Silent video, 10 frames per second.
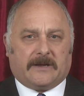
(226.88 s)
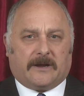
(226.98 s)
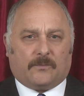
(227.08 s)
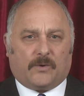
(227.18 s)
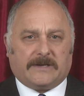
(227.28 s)

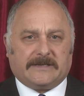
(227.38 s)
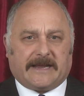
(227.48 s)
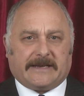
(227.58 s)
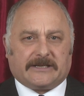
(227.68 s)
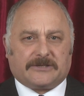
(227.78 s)
And one
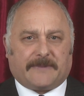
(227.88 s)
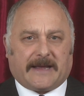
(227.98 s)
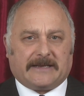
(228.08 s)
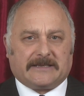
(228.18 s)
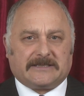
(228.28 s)
Danish
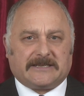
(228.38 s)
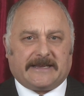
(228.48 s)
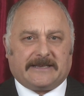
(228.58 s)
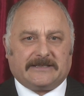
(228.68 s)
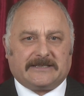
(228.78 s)
bank has
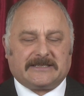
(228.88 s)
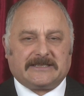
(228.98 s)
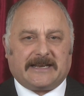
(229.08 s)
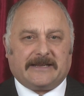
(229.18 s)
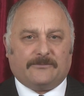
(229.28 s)
taken to
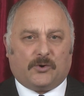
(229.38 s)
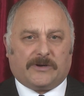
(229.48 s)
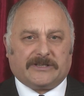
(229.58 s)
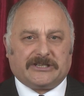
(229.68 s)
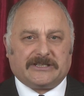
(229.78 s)
selling
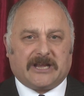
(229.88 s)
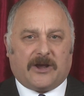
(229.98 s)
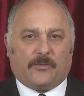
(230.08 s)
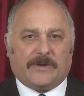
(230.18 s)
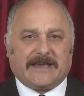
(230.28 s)
mortgages
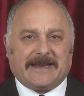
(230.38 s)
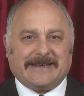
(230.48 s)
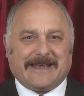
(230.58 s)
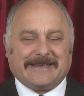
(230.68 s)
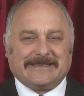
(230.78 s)
with a
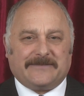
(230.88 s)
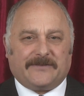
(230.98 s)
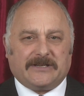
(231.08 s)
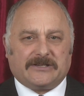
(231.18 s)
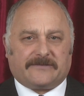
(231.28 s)
negative
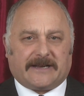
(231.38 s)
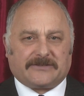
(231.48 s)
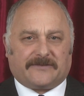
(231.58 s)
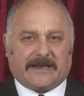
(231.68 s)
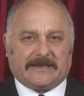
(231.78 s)

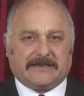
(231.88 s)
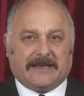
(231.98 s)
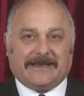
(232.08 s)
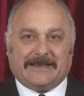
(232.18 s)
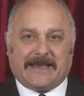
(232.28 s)
interest rate.
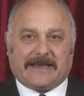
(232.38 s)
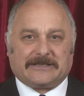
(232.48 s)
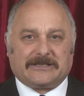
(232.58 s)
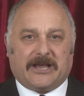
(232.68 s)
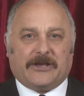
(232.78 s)

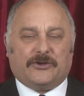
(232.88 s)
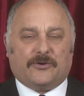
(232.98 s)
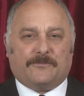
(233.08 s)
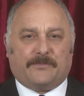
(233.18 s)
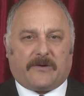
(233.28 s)
Yes,
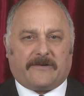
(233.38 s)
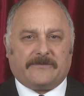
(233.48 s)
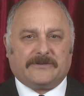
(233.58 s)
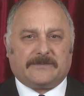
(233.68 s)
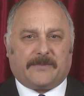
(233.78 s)
you
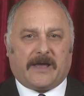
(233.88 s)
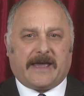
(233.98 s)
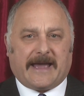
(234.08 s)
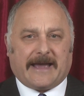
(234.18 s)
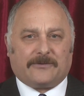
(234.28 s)
borrow to buy
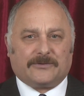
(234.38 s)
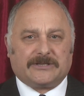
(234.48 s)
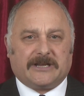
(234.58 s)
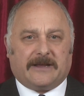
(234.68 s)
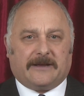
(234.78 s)
a
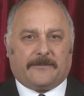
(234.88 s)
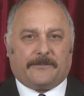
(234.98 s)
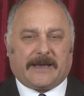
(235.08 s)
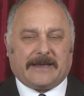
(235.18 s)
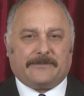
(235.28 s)
house
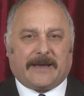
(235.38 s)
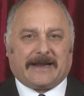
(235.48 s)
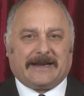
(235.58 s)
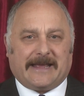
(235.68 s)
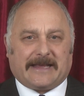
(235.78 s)
and pay
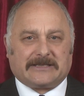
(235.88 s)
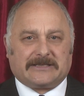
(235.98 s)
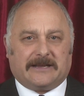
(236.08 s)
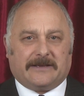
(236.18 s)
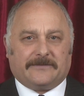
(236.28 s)
back
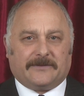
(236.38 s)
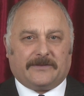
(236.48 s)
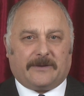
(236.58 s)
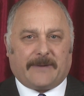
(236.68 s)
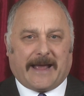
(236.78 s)
less
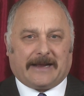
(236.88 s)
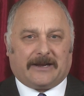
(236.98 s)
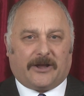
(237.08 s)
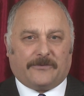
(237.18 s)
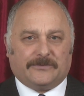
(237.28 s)
than the
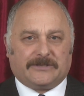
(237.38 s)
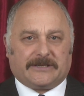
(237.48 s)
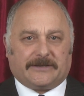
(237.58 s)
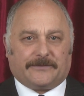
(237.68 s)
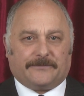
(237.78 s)
bank loaned
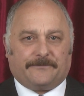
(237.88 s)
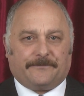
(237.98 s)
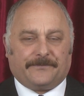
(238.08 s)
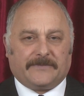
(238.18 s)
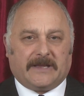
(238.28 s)
to you.
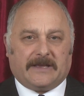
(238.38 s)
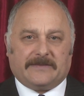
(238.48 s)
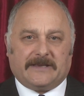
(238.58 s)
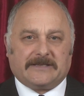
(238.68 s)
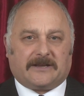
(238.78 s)

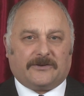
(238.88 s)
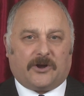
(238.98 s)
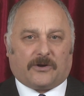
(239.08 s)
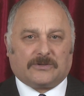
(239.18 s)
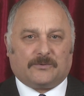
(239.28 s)
These are
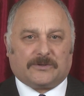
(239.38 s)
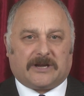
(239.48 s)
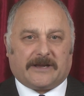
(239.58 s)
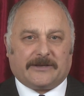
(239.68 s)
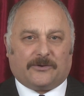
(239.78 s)
not what
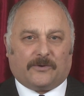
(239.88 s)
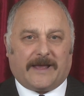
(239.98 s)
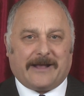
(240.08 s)
I call